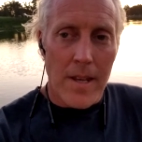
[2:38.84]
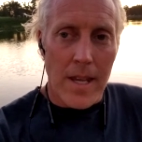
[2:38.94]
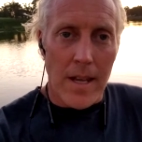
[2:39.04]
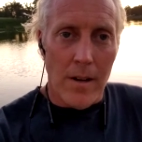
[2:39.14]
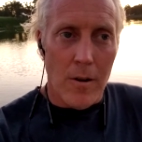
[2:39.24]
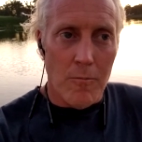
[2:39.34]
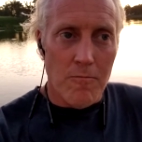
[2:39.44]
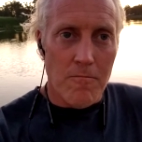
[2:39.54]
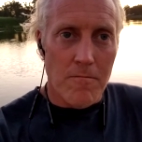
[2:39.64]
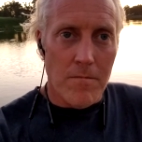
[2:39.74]
You know,
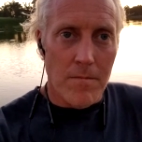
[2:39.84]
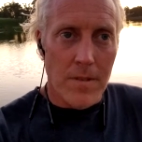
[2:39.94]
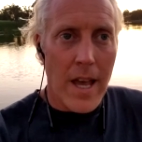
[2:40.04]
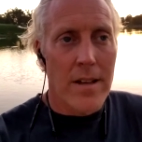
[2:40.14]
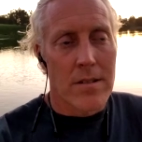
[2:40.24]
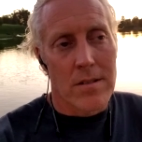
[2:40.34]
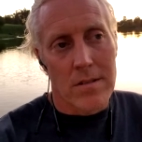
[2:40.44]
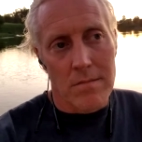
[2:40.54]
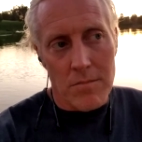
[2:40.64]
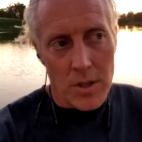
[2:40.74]
yes,
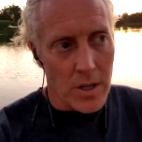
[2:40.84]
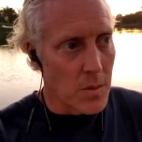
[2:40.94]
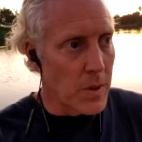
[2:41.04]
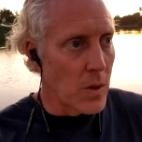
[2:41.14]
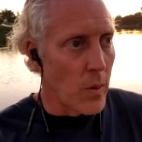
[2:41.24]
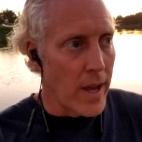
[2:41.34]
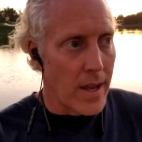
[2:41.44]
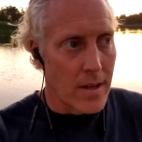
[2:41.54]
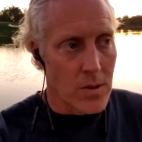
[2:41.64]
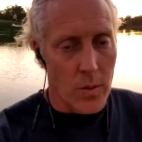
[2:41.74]
there could be
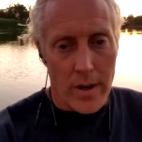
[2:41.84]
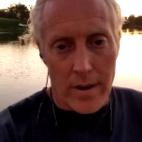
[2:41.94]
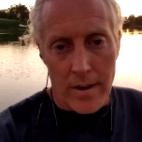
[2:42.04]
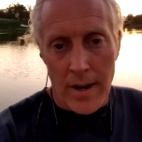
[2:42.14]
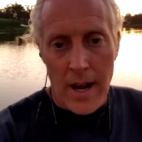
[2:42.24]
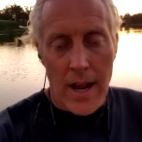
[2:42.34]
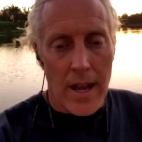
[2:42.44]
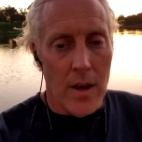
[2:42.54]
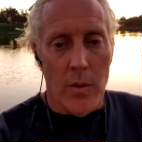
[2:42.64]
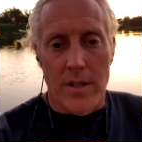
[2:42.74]
ways where
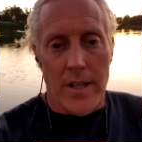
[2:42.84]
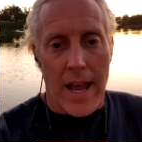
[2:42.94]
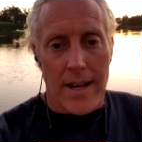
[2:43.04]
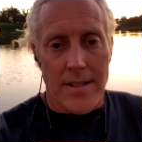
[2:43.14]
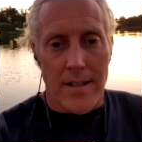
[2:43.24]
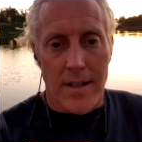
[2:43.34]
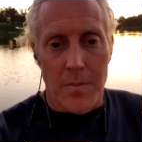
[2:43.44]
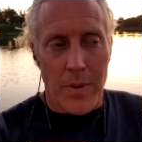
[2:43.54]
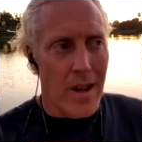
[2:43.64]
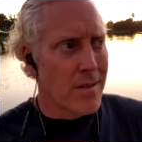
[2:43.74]
it was an
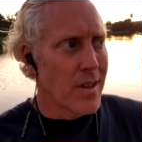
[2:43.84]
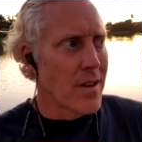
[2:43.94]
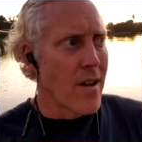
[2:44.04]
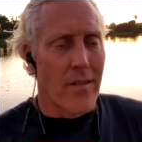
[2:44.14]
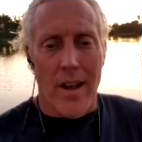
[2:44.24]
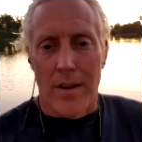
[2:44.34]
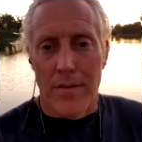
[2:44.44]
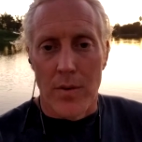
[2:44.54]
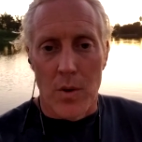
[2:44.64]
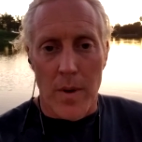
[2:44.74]
accident, but I don't think I've ever had a
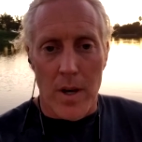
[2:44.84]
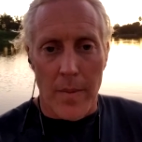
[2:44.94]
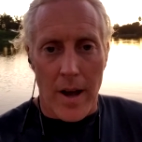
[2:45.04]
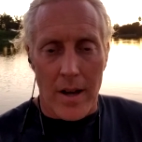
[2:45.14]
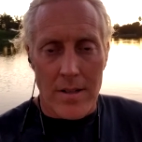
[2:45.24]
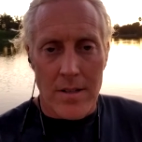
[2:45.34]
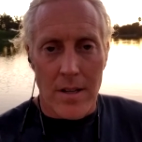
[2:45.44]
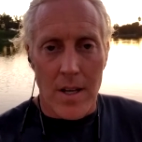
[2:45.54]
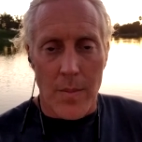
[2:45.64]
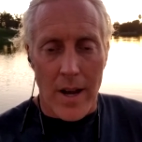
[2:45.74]
full mailbox
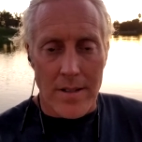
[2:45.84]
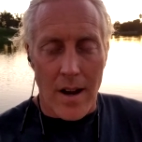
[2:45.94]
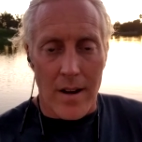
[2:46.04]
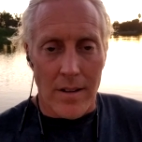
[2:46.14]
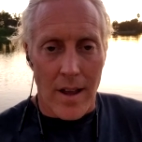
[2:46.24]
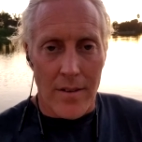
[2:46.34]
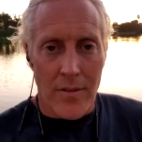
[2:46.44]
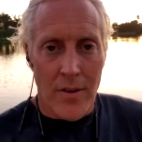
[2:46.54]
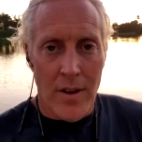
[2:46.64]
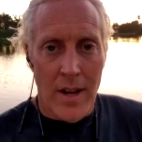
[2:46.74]
in my entire life.
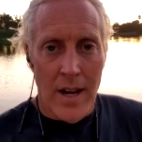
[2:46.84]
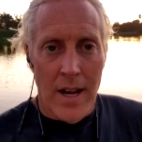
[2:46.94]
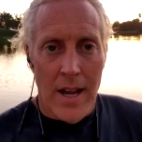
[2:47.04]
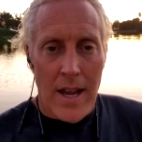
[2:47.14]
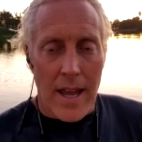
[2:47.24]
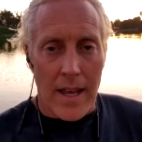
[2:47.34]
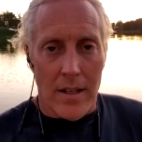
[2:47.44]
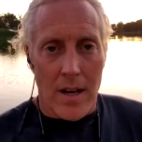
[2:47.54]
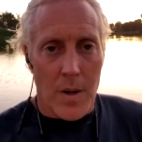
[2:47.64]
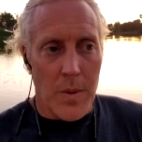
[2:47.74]
And a
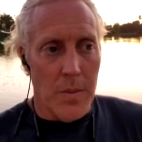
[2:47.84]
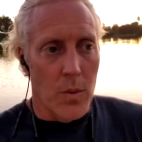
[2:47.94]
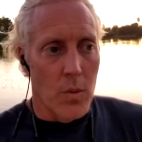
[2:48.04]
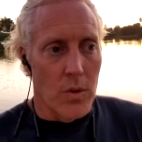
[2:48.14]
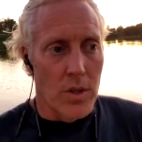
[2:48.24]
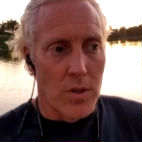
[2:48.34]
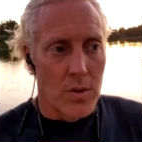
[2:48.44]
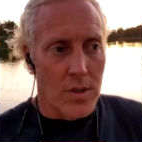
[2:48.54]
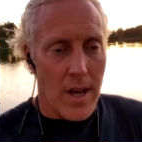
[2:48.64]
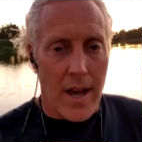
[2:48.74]
lot of people will
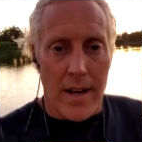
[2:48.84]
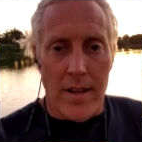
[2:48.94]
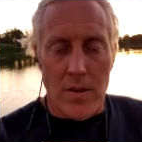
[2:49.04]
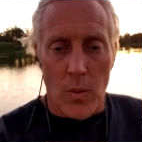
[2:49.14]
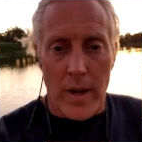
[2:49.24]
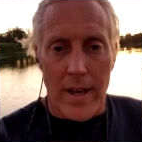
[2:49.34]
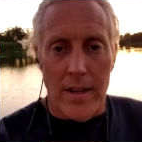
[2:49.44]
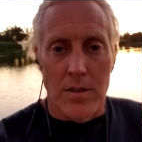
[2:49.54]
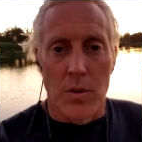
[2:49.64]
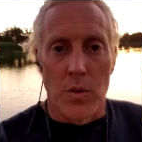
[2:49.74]
use that as a way
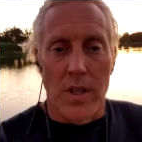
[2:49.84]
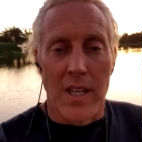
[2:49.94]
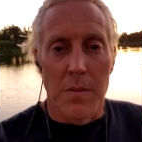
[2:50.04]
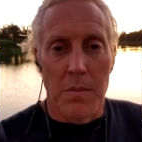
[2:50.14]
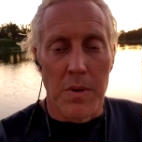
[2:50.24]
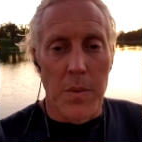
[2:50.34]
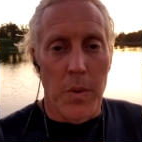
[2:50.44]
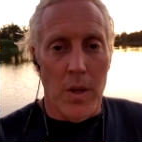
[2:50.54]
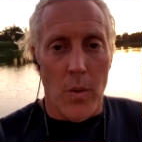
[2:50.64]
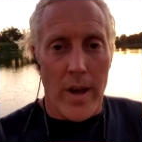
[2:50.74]
to keep
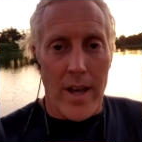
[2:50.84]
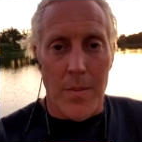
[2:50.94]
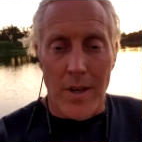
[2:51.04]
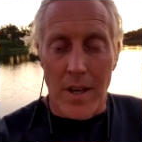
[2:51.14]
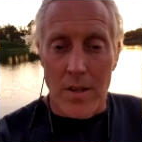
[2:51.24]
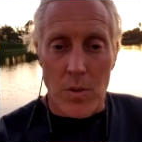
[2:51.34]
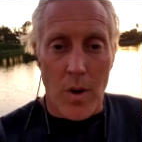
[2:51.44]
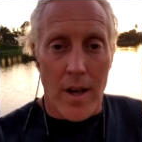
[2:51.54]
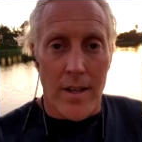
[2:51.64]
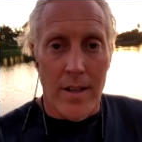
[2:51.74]
people away, but guess
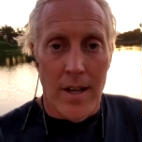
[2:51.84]
what?